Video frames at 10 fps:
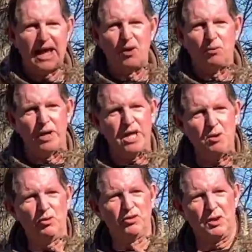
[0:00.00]
when he
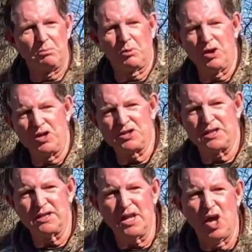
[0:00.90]
was
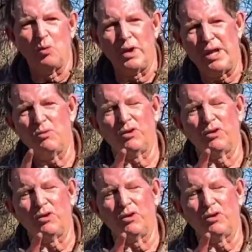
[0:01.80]
imprisoned, when he was